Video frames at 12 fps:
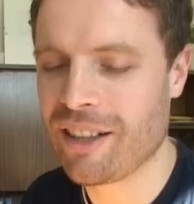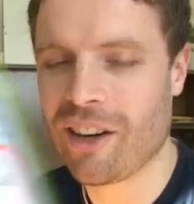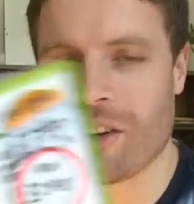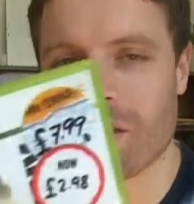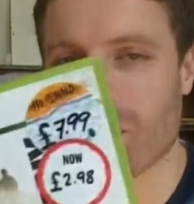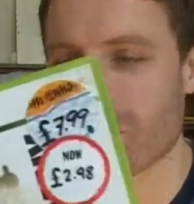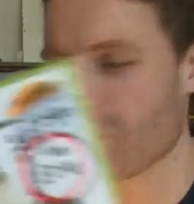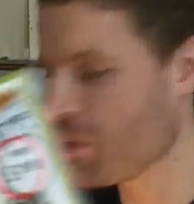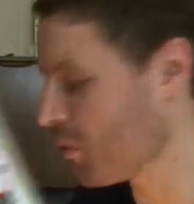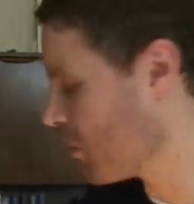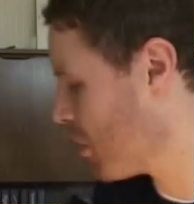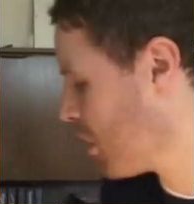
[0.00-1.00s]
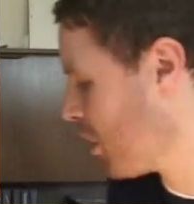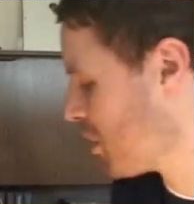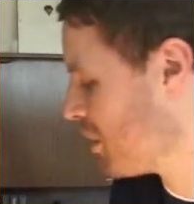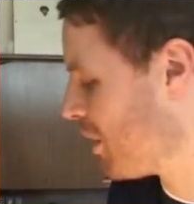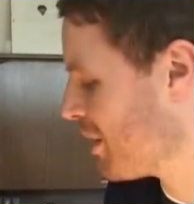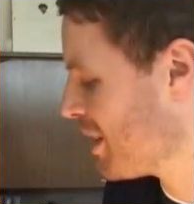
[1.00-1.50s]
I just thought
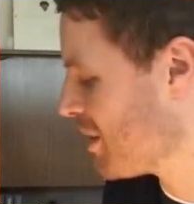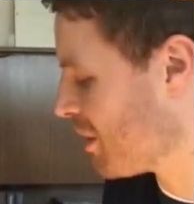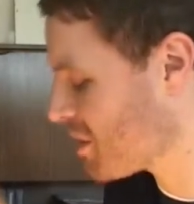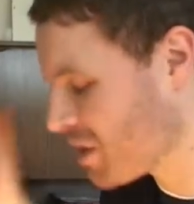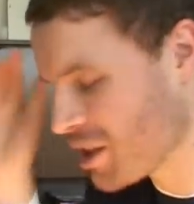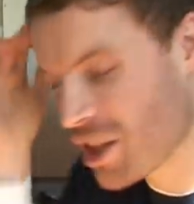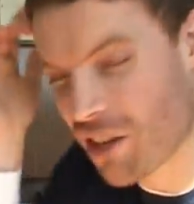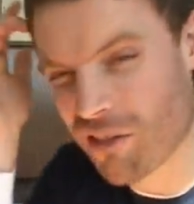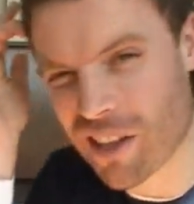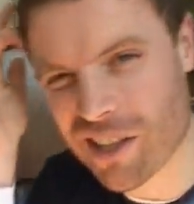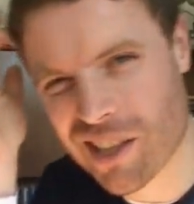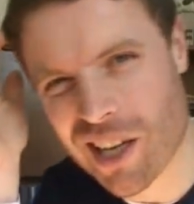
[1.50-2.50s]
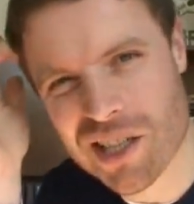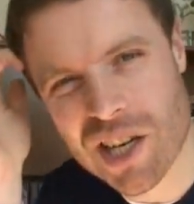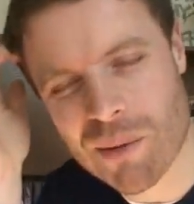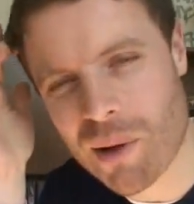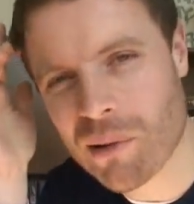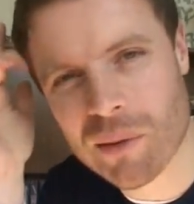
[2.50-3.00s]
I just generally need to
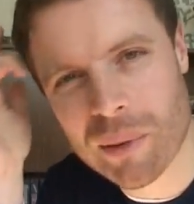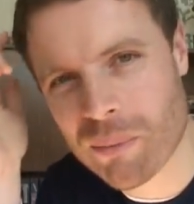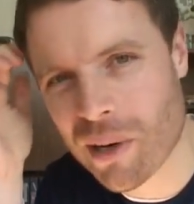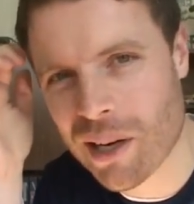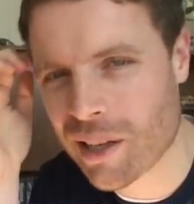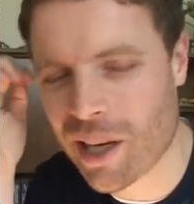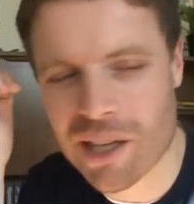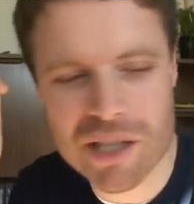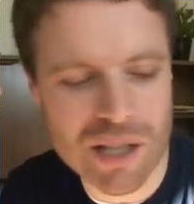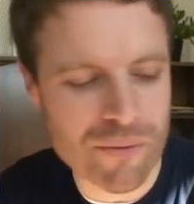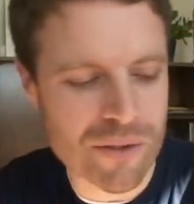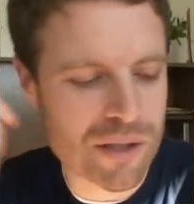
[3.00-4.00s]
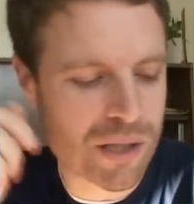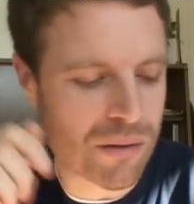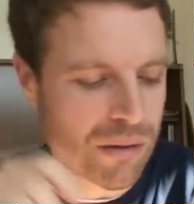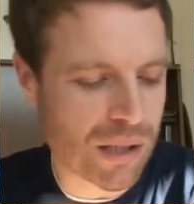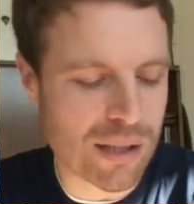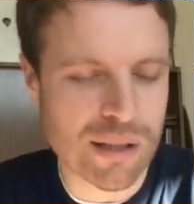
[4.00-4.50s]
catch up. I'm going to be playing catch up
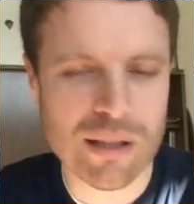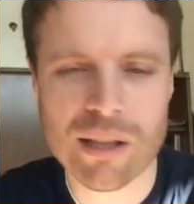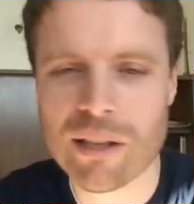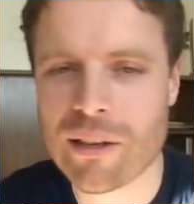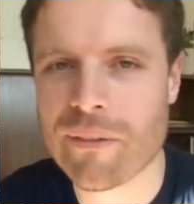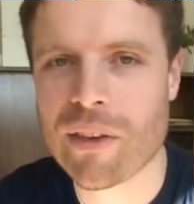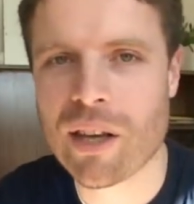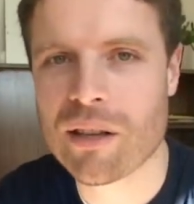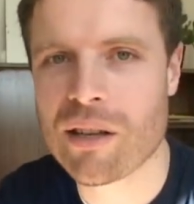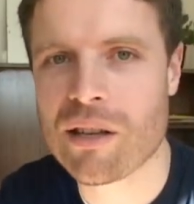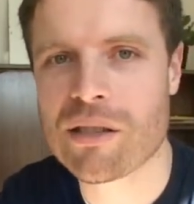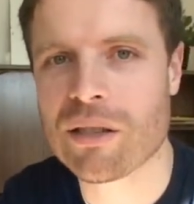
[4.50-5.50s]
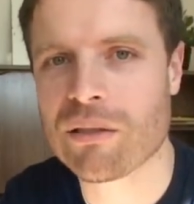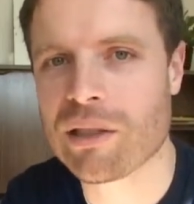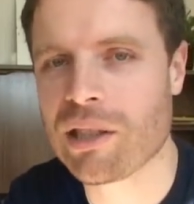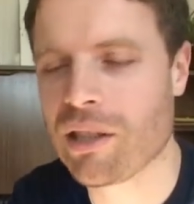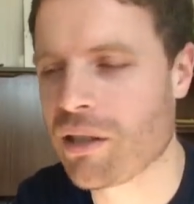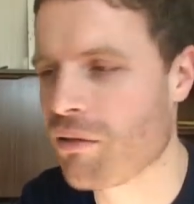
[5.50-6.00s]
until the
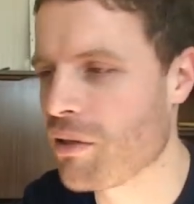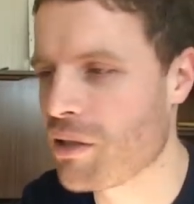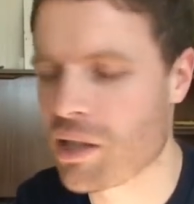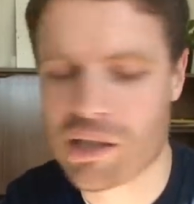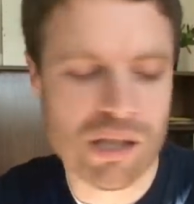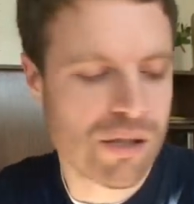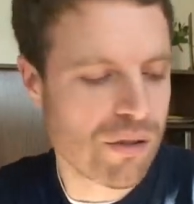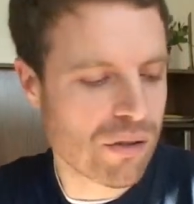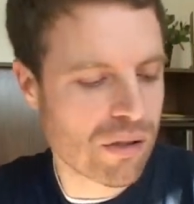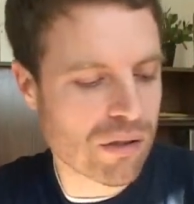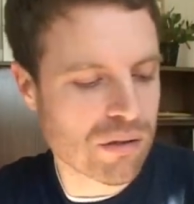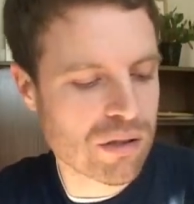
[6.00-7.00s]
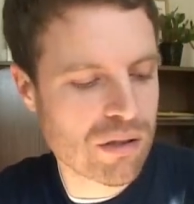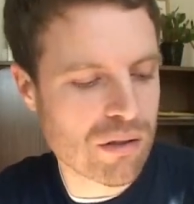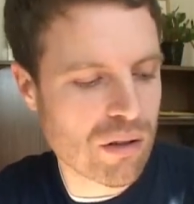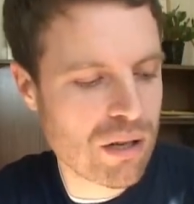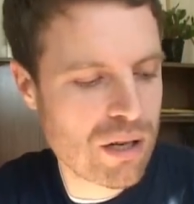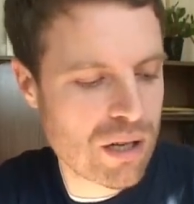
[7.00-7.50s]
360 is long gone,
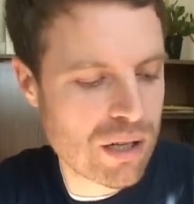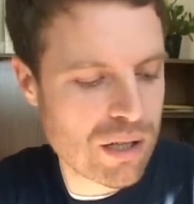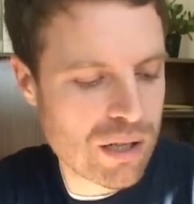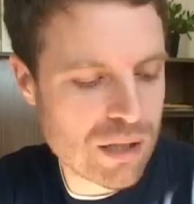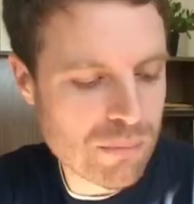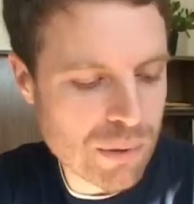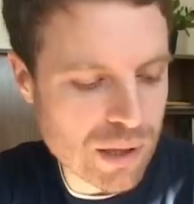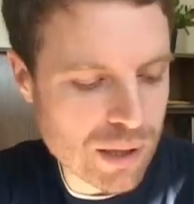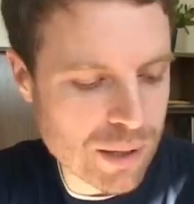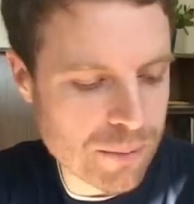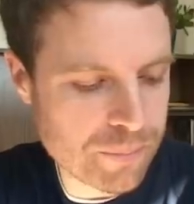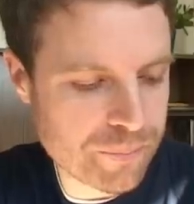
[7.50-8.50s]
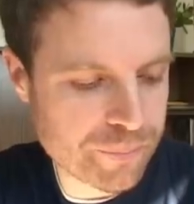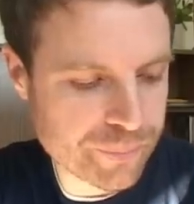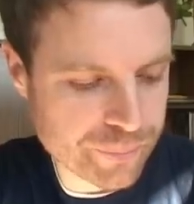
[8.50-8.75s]
aren't I? But a